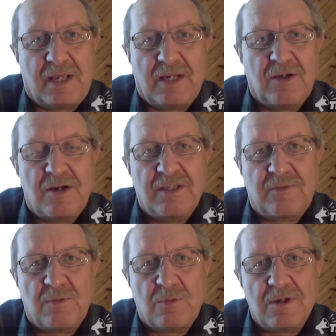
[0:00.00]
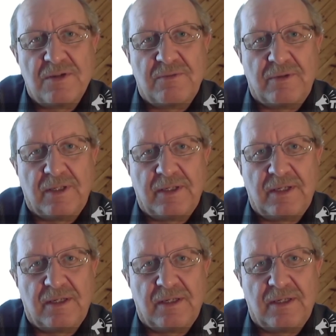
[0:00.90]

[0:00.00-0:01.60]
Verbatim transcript: at, a loss for words, really.